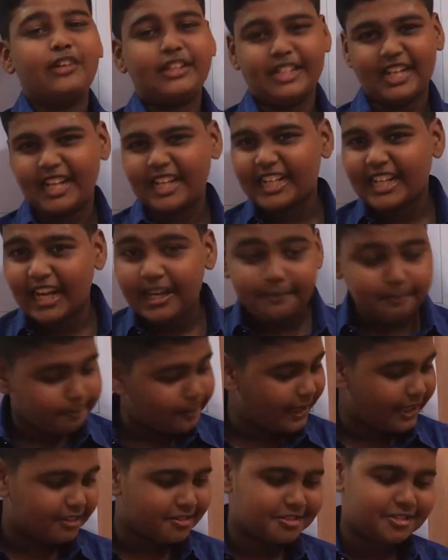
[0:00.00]
the inclined
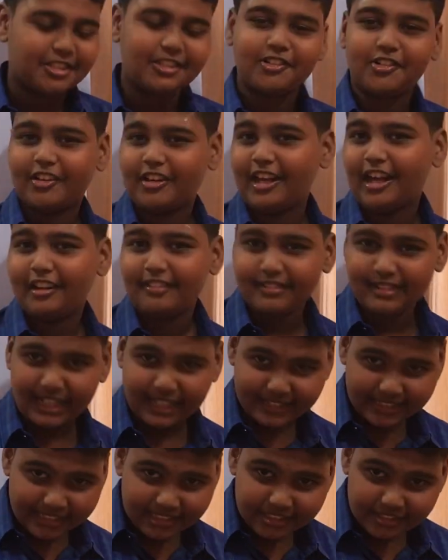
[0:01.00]
plane also I don't have
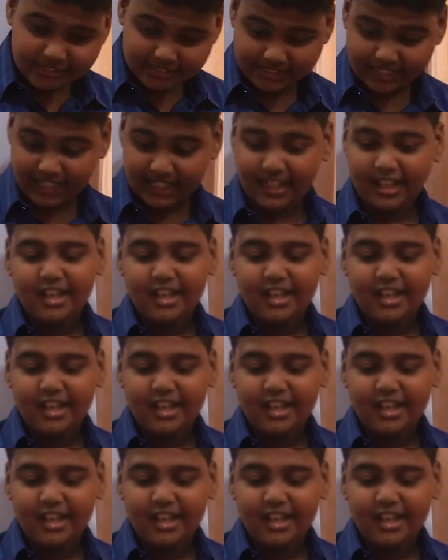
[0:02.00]
nothing to tell,